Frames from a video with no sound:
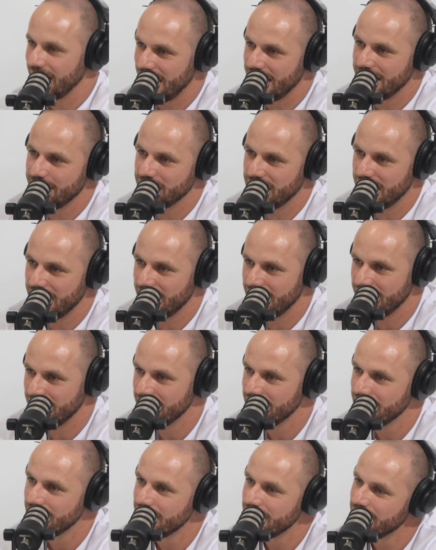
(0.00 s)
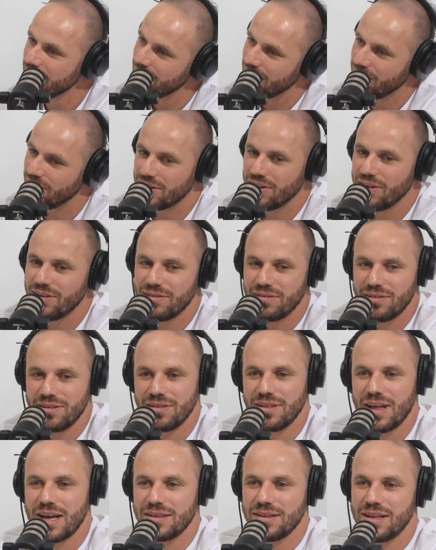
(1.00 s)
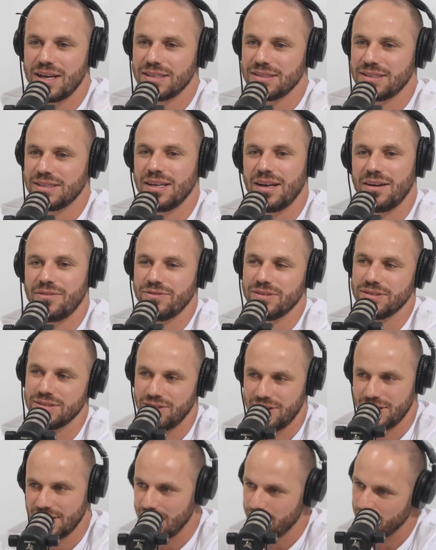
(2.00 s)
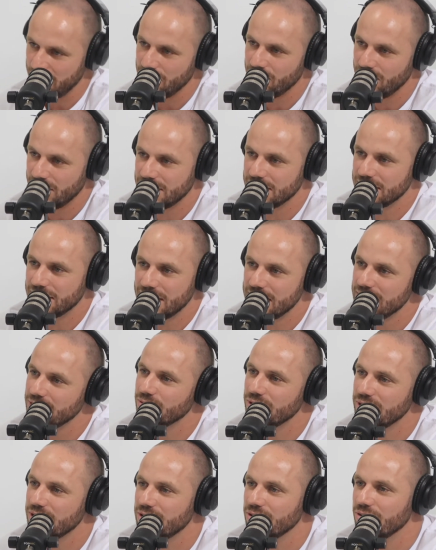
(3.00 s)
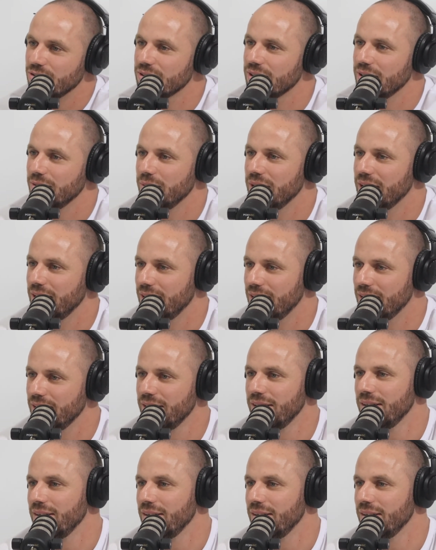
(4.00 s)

game day. Like I, that that stuff is like that behind the scenes what you're talking about,